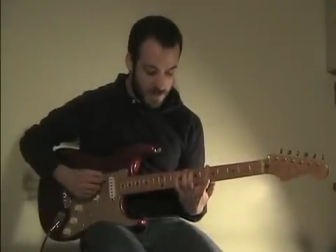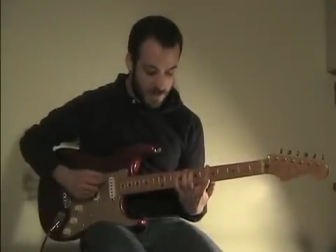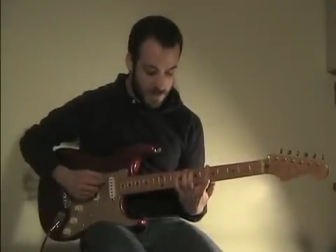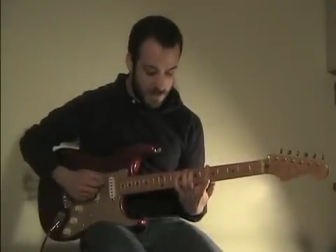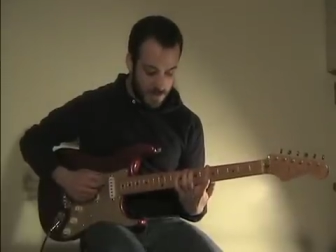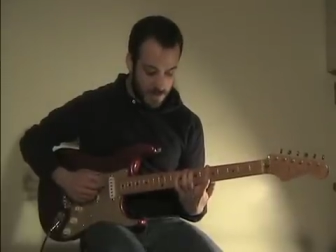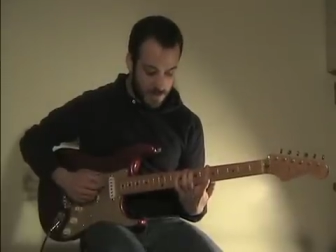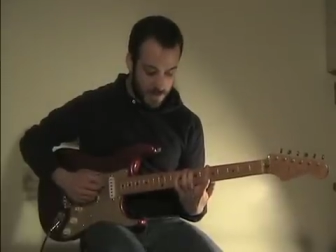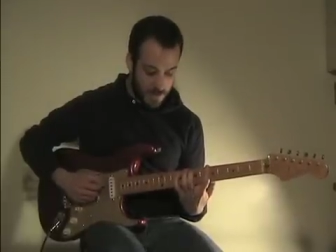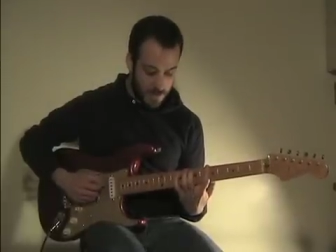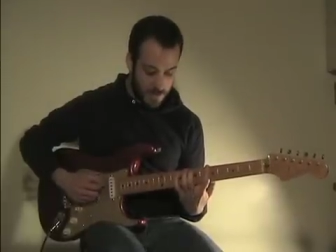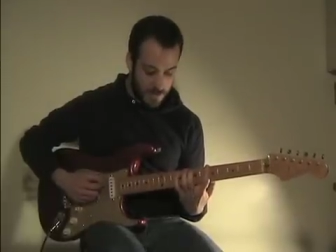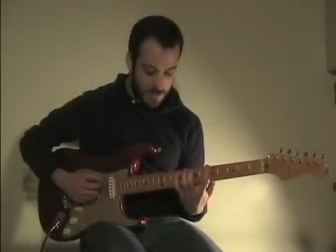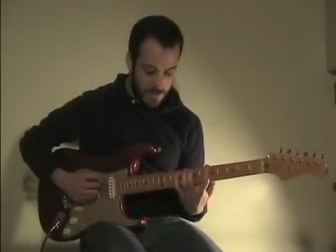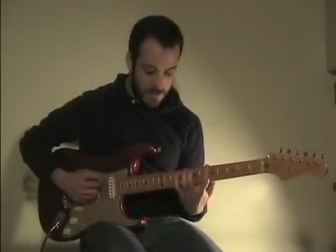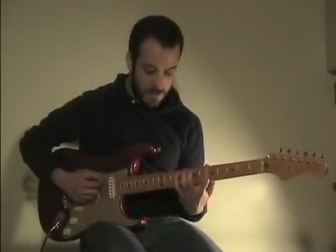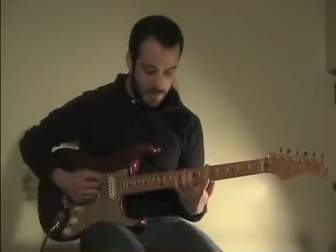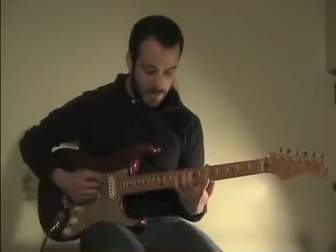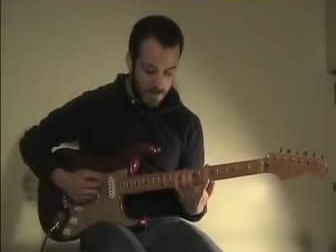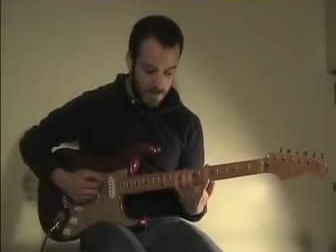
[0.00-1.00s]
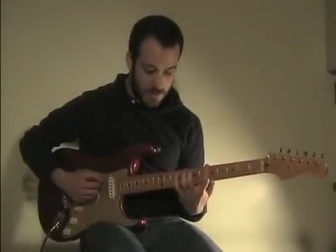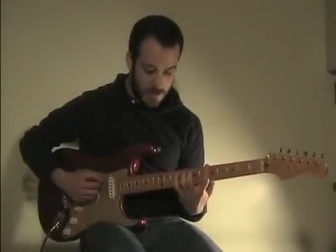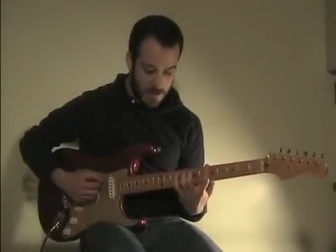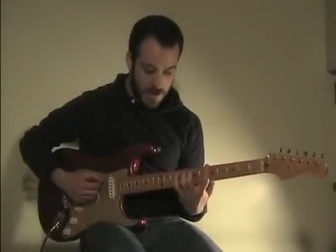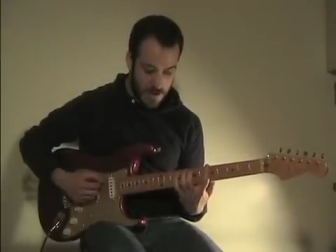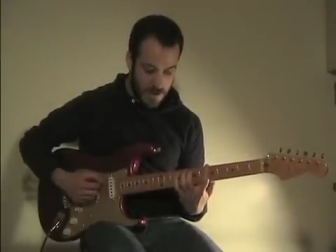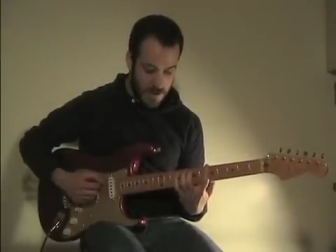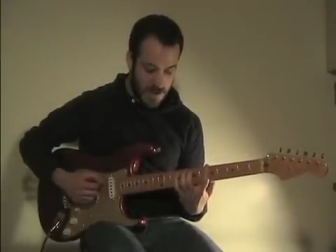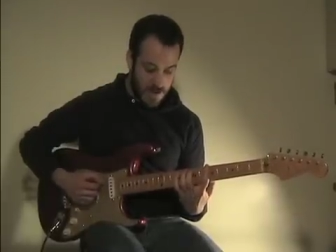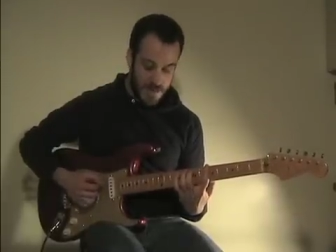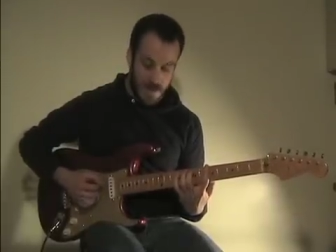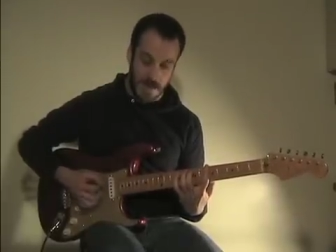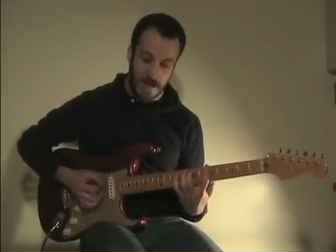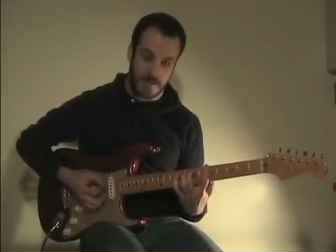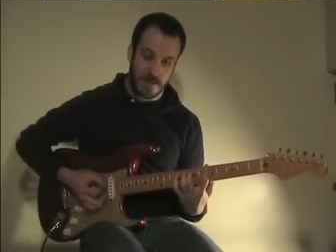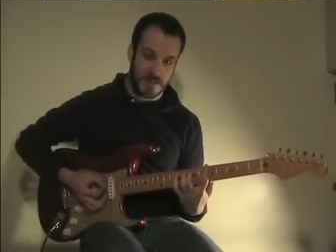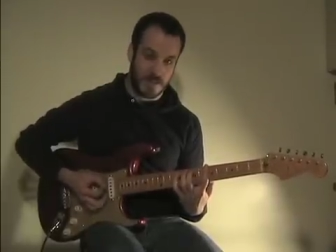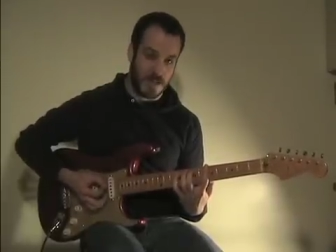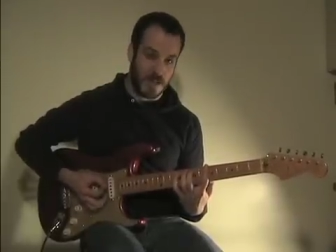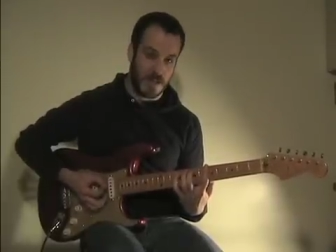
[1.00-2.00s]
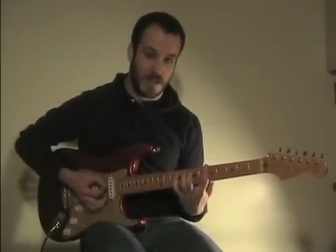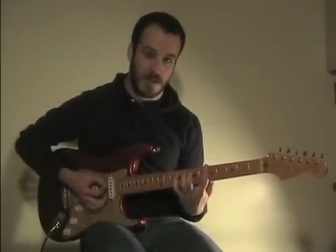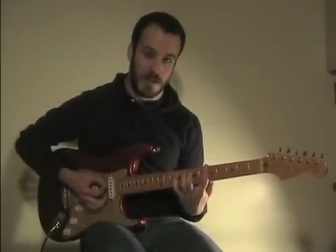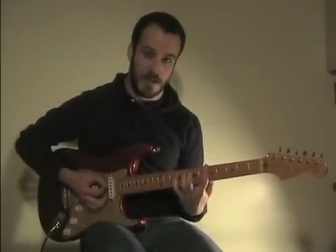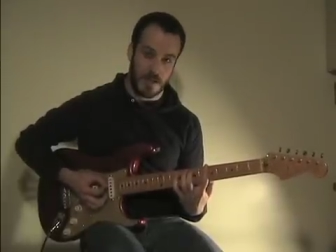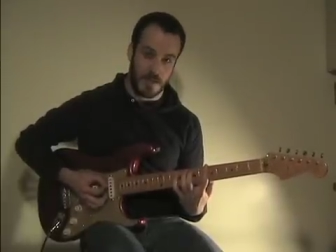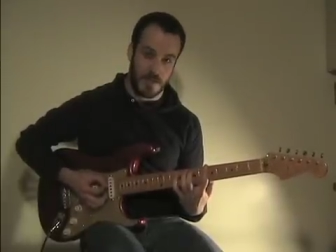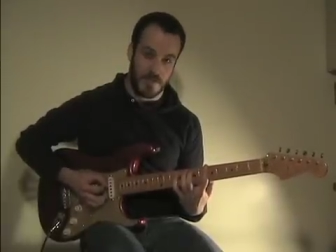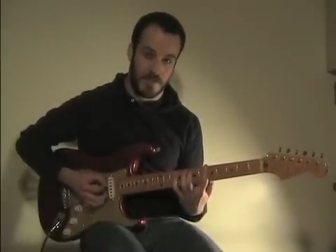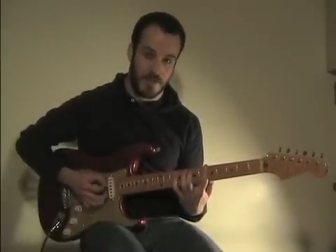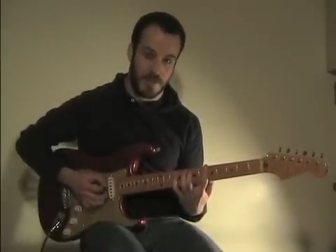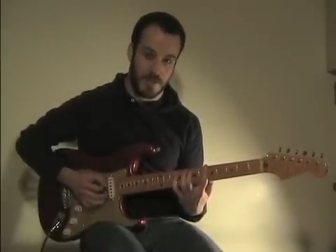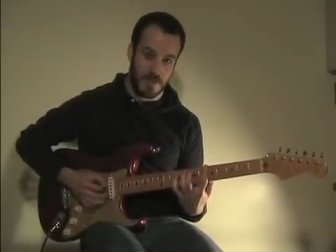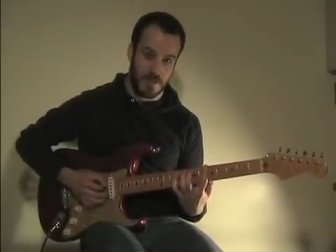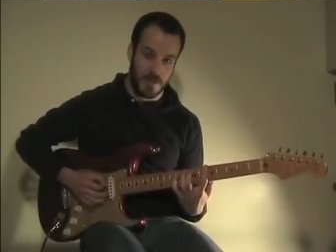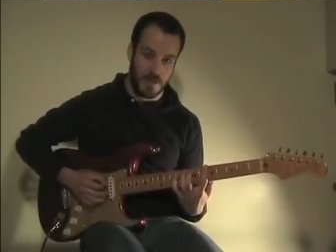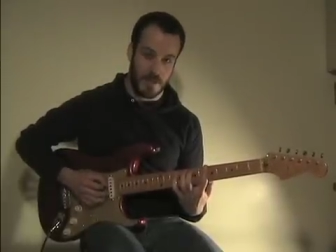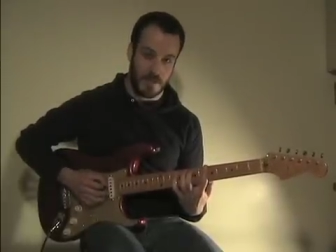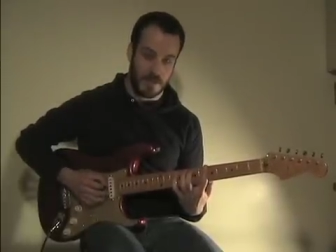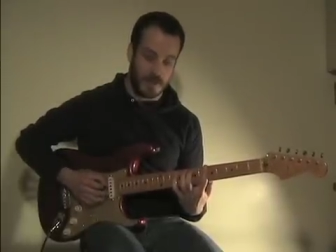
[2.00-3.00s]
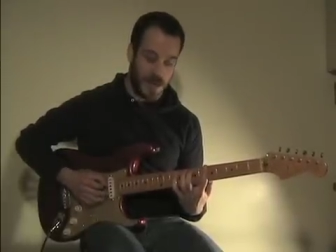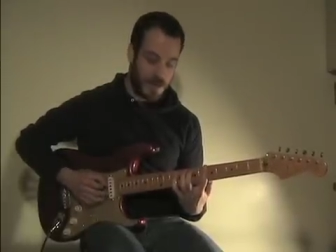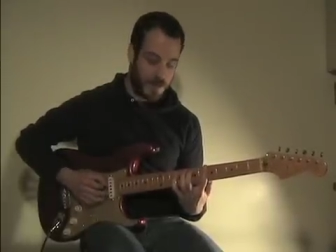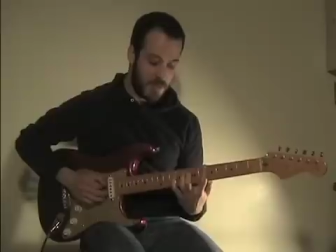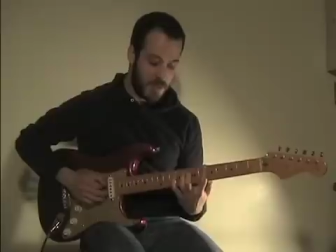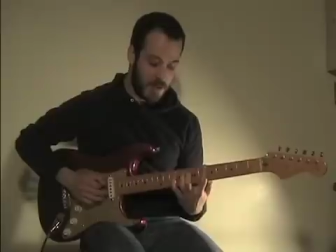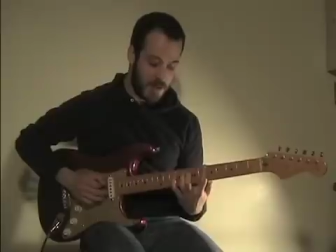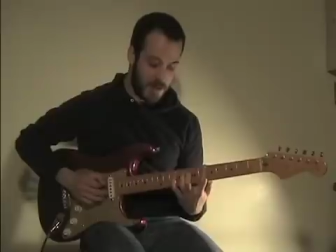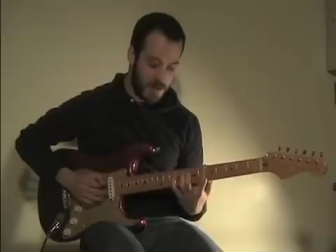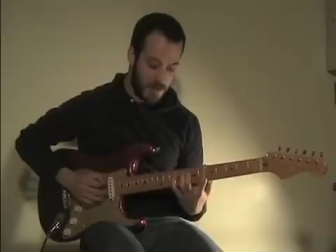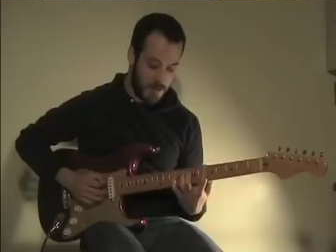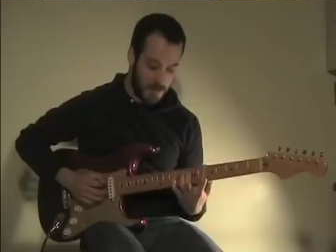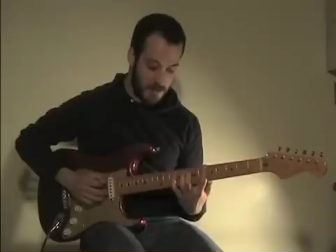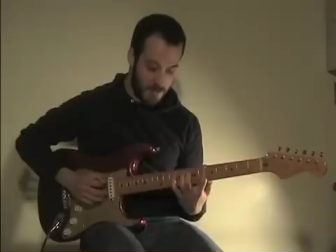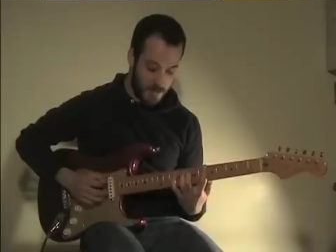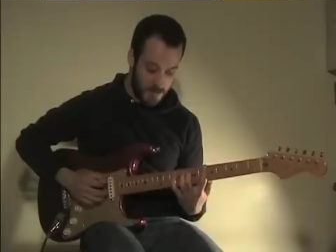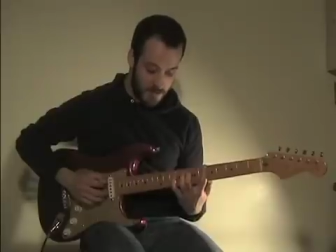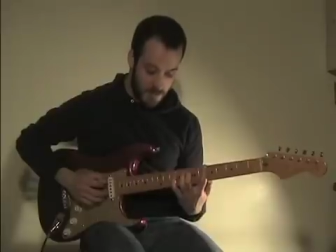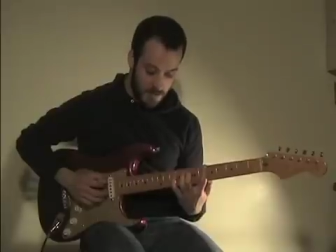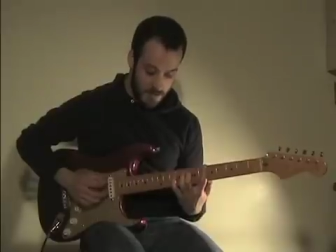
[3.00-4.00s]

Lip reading: and then I've just got another fifth on top of that note.